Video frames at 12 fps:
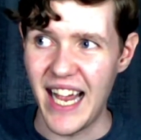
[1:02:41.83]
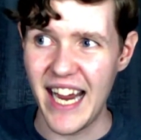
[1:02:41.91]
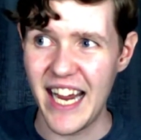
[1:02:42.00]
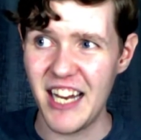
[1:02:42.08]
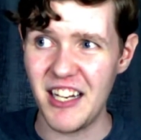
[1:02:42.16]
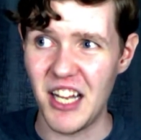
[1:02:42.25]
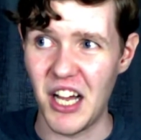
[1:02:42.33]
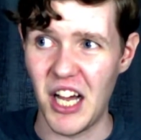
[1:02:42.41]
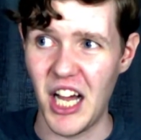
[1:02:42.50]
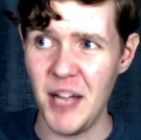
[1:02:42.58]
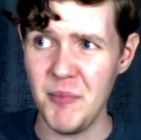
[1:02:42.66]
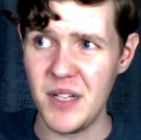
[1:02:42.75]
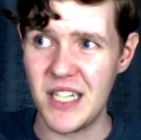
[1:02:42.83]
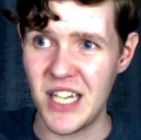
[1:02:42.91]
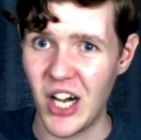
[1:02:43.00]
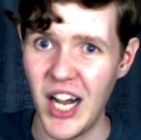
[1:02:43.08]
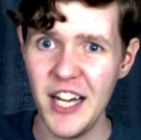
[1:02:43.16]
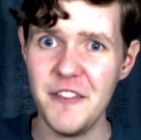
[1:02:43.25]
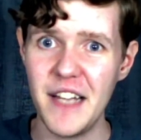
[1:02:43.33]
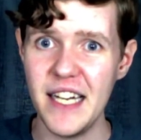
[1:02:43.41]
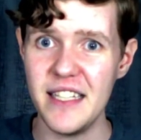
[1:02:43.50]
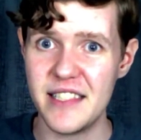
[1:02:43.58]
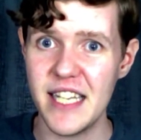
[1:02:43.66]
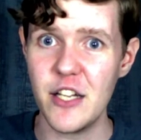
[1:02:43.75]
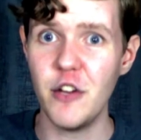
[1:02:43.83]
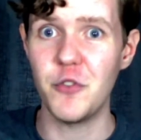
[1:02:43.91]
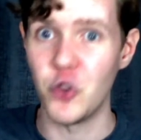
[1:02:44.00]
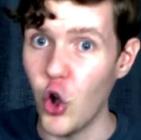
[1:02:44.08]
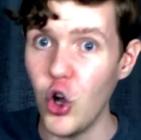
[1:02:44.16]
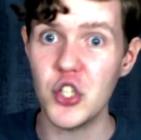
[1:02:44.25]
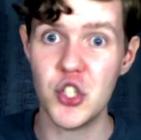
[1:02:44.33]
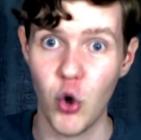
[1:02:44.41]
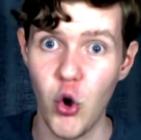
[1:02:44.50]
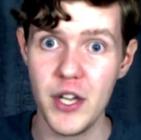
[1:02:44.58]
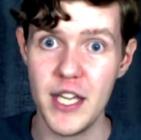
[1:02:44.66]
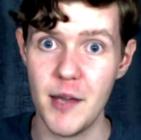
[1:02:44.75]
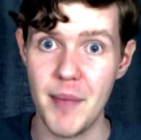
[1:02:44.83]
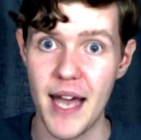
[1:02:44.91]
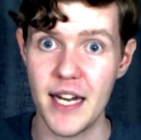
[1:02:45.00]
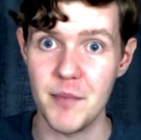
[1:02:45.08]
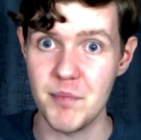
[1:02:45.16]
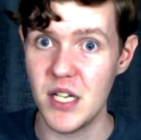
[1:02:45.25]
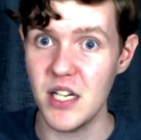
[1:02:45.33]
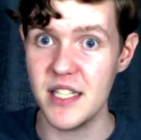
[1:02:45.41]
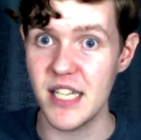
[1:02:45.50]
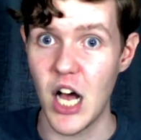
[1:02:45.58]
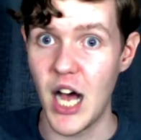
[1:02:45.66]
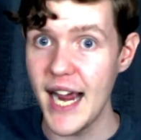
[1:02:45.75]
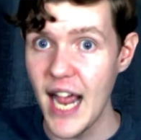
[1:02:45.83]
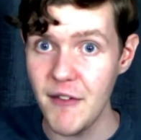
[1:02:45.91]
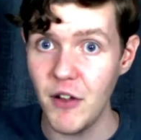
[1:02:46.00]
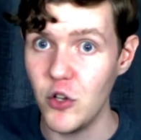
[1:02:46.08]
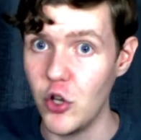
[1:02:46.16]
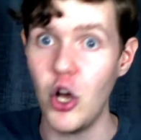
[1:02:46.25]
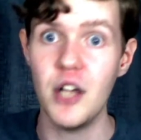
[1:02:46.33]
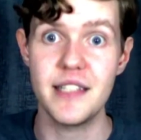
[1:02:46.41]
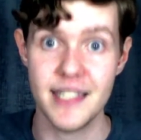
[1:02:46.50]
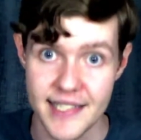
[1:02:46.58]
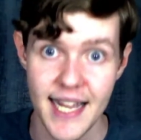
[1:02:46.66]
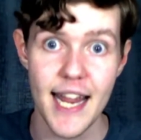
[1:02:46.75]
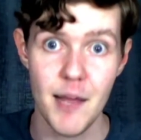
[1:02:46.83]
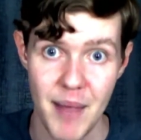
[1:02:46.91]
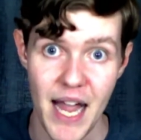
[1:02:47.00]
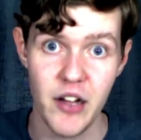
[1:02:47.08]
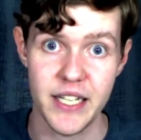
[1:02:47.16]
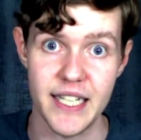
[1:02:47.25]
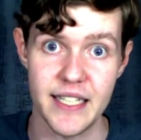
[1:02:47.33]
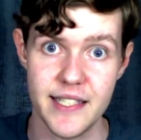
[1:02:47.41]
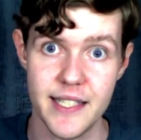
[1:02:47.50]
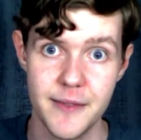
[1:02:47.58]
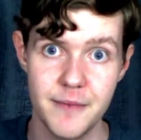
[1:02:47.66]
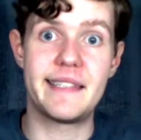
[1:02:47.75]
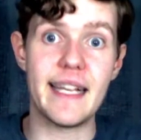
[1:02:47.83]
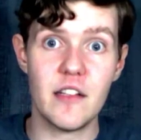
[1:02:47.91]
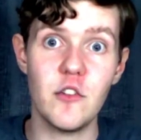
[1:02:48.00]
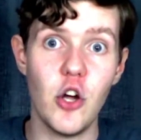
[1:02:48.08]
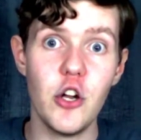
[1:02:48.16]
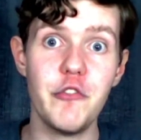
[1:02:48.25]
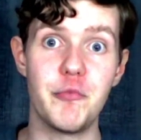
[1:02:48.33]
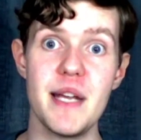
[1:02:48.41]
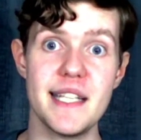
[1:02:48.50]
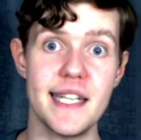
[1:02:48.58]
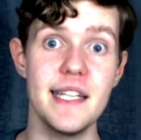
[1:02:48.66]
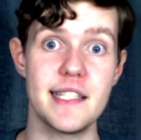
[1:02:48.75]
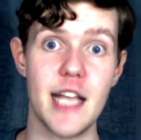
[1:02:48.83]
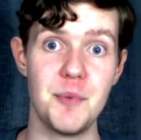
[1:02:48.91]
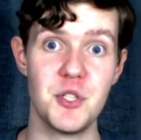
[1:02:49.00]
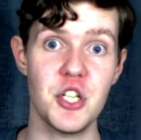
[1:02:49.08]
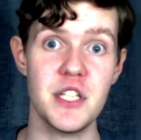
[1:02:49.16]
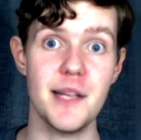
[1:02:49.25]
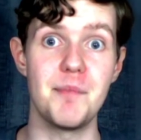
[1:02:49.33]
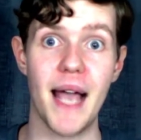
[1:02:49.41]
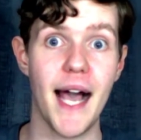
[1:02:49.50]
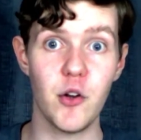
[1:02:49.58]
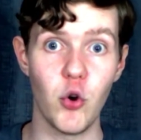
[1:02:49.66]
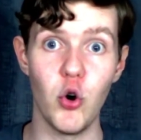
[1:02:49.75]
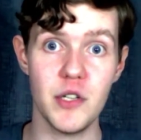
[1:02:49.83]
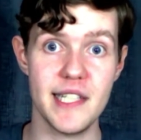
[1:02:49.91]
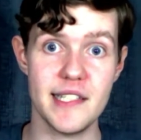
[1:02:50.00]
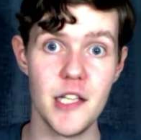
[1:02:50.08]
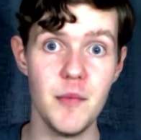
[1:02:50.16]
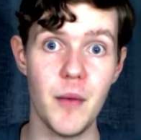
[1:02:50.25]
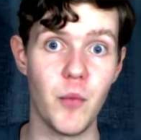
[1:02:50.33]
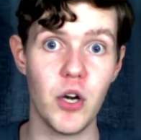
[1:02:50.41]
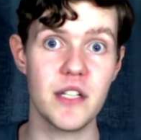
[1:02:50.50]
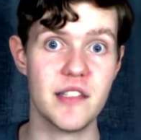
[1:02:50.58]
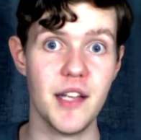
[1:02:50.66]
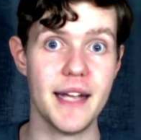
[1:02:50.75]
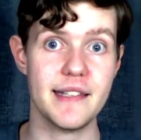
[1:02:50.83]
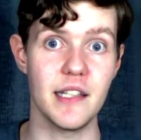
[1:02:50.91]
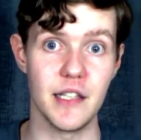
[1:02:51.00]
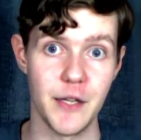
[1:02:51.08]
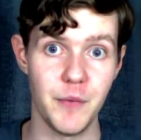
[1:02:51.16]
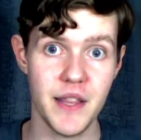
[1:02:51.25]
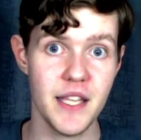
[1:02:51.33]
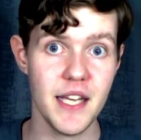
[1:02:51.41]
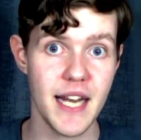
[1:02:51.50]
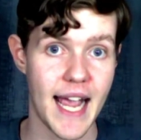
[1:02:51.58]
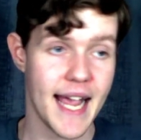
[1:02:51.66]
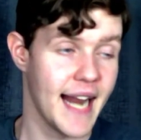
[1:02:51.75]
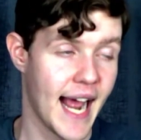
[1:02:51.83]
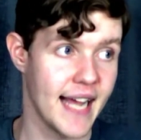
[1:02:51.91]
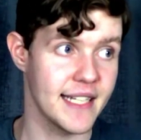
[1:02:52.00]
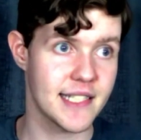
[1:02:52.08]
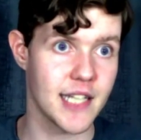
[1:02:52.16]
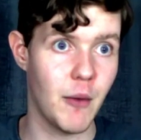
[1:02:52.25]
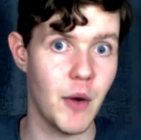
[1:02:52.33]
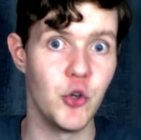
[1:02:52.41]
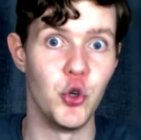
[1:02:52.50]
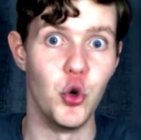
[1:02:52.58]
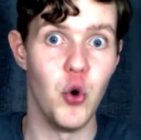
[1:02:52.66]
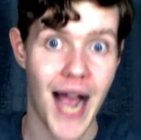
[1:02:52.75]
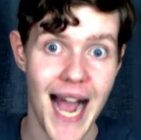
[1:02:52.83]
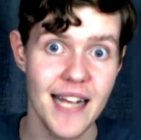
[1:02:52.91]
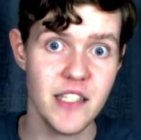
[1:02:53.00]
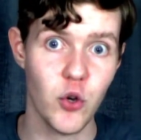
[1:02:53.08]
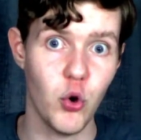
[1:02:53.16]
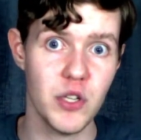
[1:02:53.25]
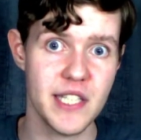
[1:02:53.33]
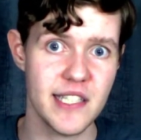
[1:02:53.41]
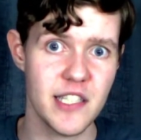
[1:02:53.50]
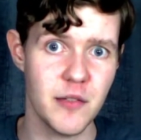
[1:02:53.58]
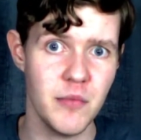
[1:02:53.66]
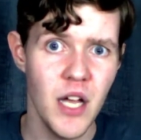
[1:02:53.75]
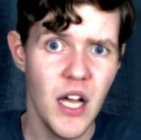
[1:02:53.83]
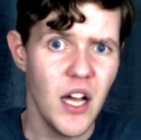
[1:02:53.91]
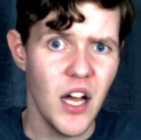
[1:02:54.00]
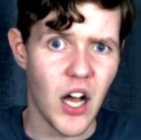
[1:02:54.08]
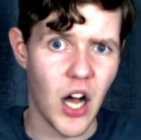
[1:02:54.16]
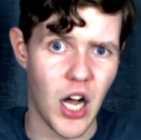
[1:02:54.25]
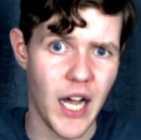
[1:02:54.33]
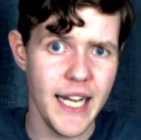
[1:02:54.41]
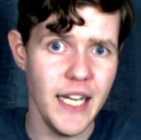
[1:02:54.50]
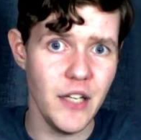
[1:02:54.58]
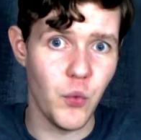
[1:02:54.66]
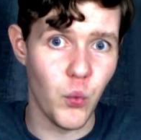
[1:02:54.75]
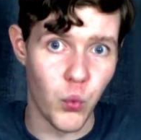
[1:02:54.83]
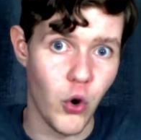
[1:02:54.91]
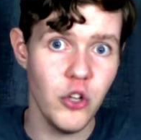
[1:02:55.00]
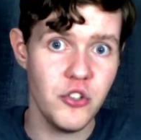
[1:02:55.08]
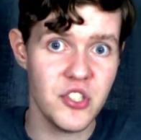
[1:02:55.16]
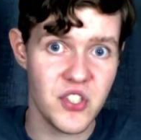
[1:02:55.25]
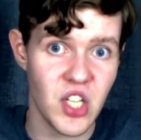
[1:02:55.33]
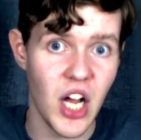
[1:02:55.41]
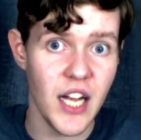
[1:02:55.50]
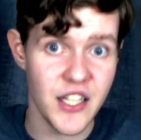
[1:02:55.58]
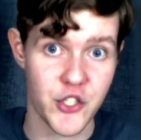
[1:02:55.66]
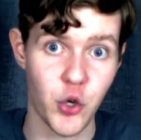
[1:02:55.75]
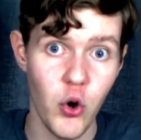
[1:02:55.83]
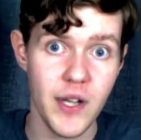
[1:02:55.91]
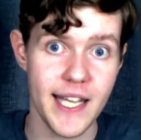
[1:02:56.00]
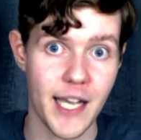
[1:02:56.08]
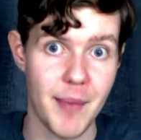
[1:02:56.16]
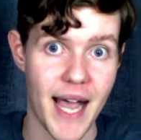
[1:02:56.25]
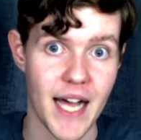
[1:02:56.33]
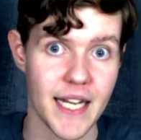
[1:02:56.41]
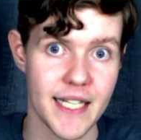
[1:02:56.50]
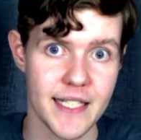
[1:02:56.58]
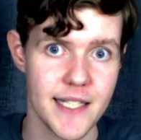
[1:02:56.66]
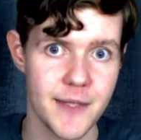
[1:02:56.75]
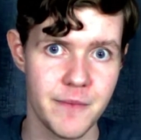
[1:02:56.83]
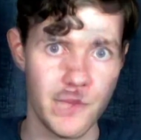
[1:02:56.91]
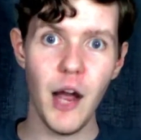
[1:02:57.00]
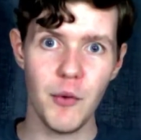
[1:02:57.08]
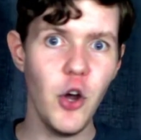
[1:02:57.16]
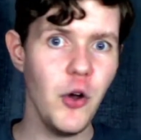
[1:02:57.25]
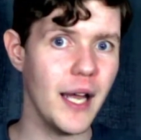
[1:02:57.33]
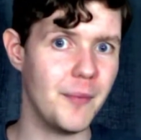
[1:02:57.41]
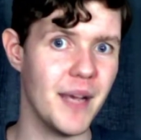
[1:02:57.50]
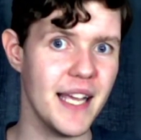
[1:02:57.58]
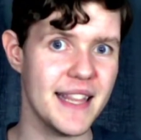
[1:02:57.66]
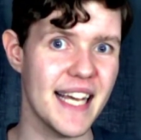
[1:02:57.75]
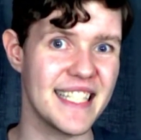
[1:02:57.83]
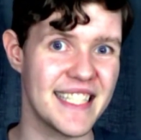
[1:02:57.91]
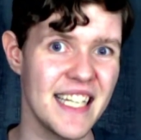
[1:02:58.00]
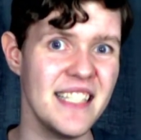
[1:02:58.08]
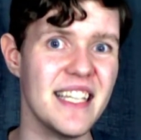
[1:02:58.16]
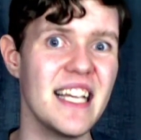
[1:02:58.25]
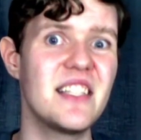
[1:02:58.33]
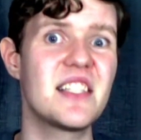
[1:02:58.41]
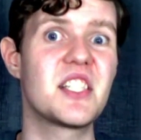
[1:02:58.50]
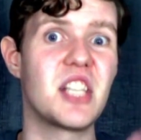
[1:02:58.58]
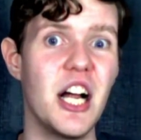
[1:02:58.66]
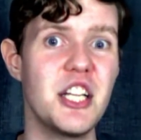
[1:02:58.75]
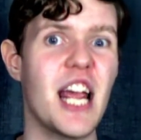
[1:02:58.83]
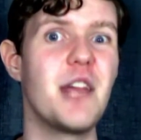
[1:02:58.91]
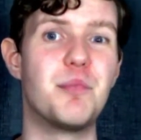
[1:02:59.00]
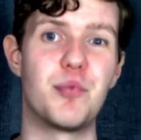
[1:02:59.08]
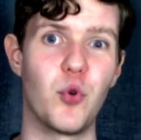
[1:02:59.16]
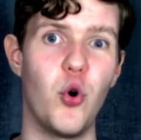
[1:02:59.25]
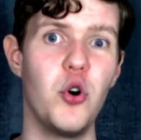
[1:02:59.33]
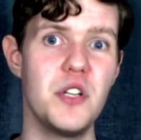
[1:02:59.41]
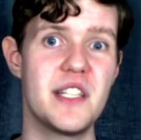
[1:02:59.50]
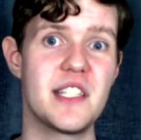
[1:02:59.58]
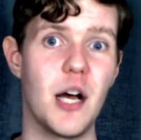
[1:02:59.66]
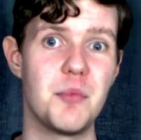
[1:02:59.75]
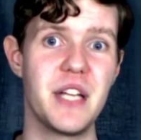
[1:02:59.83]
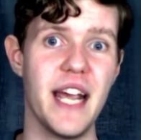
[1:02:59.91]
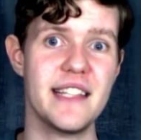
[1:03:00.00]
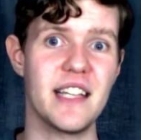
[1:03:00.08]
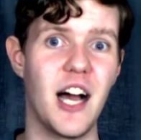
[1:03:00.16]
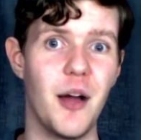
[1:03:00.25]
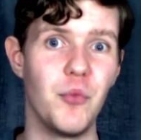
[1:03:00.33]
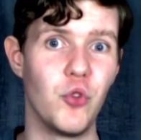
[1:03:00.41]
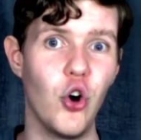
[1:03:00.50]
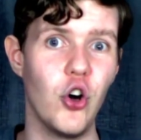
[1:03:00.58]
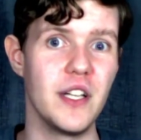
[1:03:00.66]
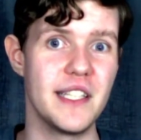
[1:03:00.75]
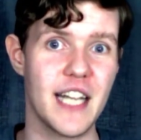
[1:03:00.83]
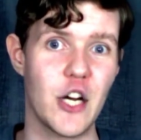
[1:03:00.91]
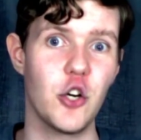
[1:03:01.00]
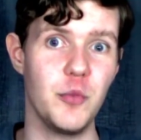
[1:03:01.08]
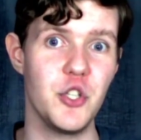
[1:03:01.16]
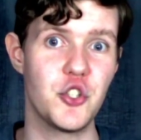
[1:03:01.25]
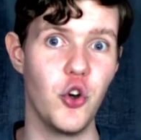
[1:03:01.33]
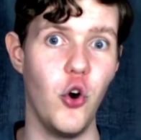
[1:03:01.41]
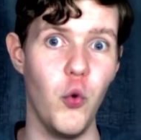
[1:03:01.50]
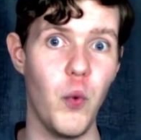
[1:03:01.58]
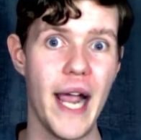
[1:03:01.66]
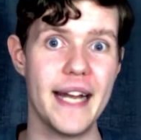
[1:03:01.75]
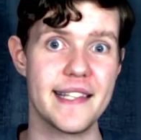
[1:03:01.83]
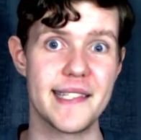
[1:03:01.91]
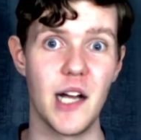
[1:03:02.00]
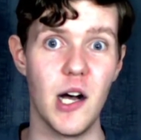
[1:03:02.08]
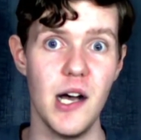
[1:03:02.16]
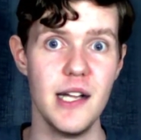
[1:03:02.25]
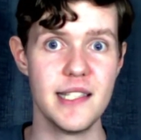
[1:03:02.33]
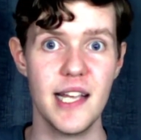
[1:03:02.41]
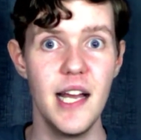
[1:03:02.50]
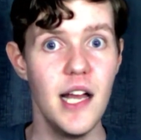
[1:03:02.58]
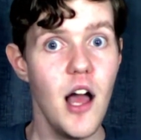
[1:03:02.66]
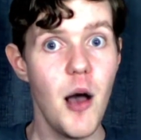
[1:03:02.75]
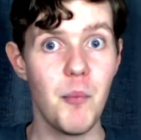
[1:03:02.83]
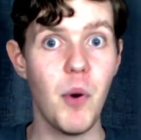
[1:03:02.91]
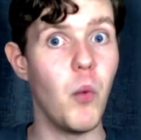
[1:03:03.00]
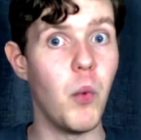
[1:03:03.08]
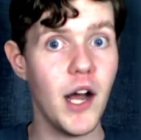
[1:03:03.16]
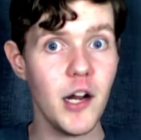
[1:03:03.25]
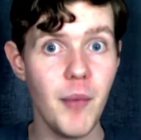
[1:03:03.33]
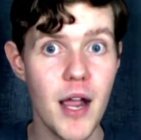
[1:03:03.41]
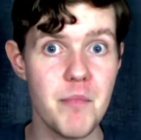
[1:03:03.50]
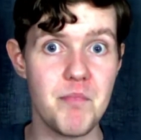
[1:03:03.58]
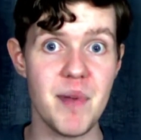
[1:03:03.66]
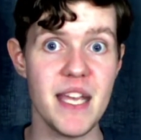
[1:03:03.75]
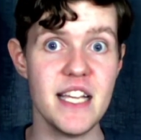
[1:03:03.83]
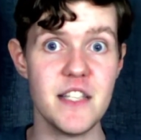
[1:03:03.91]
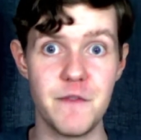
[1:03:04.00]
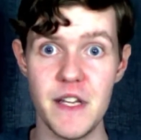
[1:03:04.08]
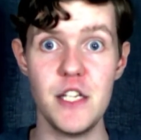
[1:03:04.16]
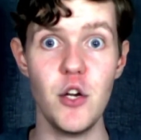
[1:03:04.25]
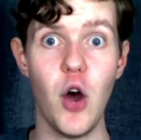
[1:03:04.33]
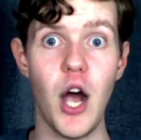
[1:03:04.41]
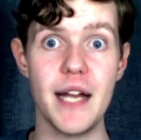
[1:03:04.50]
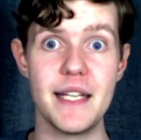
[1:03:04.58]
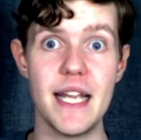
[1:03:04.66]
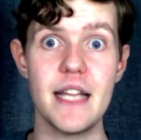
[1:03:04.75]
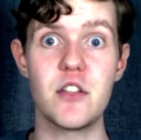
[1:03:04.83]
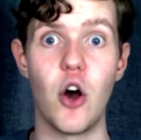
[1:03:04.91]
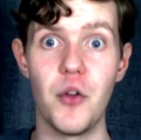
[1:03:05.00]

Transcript: And I'm kind of getting sick of not talking about it because I have a lot to say about it. There's a lot of misconceptions about autism and what it's like to live with it, and as someone who has autism, I want to start talking about it. I will admit that since it's such a broad subject, I'm not terribly sure where to start, but one of my biggest video ideas